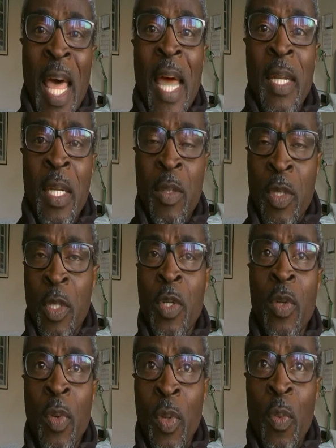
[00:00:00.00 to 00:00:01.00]
land, and it's to
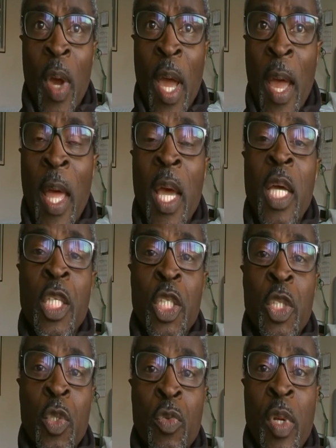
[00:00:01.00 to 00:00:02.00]
do with where
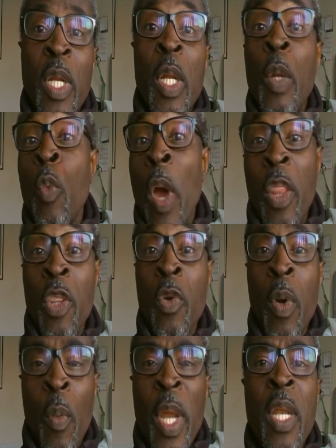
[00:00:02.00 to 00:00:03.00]
children went
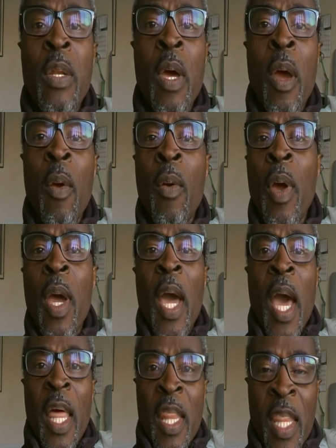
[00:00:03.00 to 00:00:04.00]
through a window
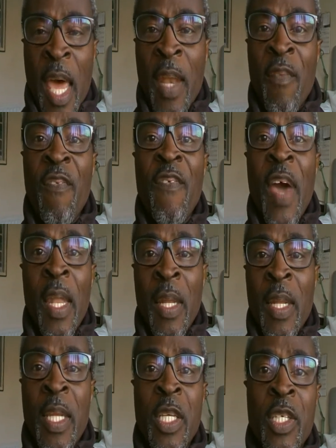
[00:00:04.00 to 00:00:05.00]
and then fell
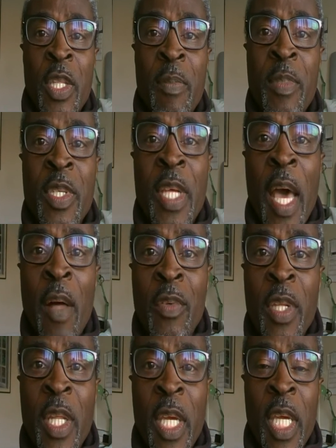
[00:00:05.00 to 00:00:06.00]
and injured
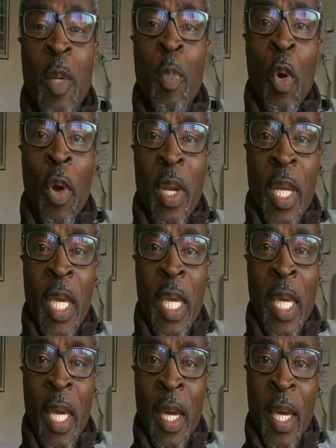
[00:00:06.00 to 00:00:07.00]
themselves. And the key point
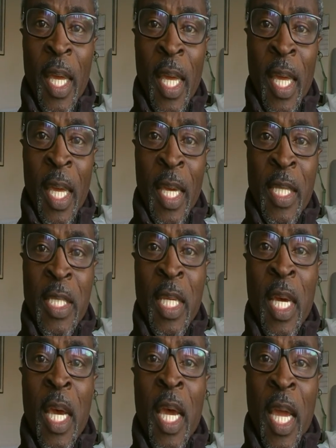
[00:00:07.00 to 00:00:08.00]
here
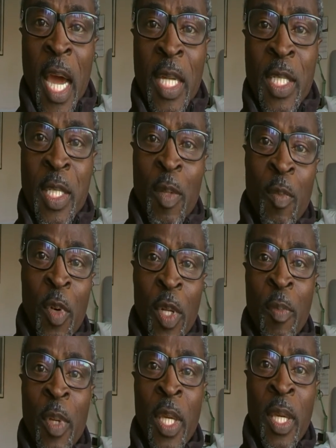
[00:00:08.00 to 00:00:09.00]
is, can
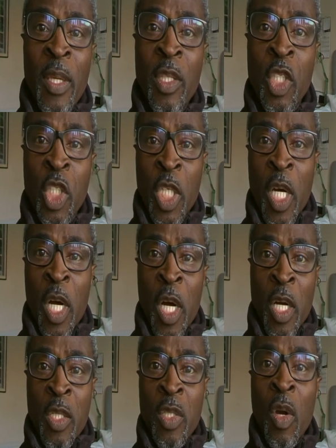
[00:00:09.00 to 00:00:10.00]
somebody be in
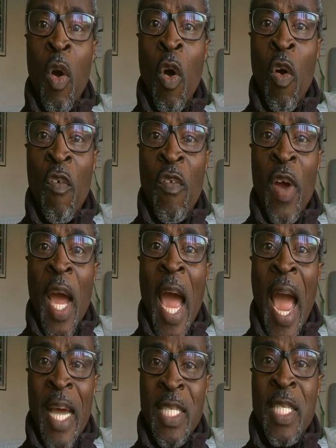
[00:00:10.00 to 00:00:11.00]
charge of
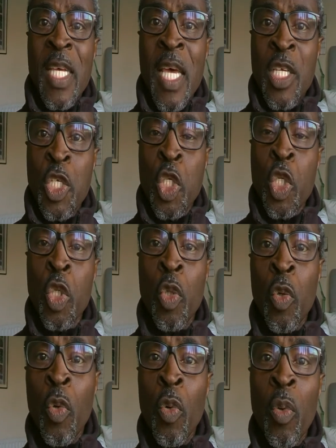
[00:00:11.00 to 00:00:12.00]
access
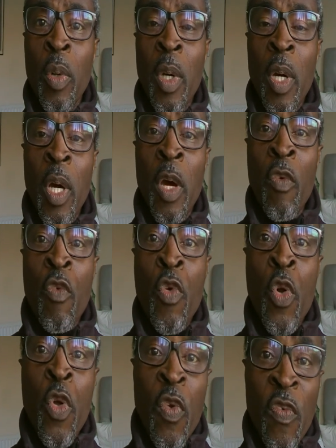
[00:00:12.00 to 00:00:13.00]
to a
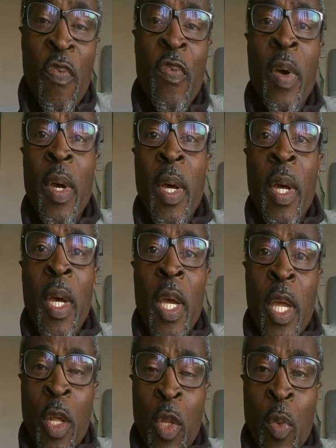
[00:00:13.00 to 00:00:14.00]
roof?
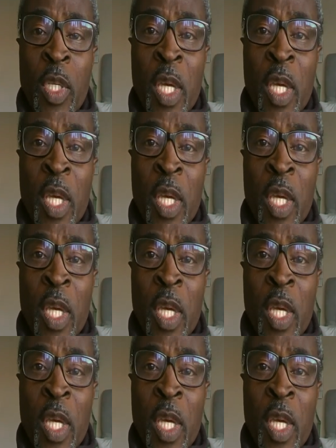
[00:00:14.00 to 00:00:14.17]
In other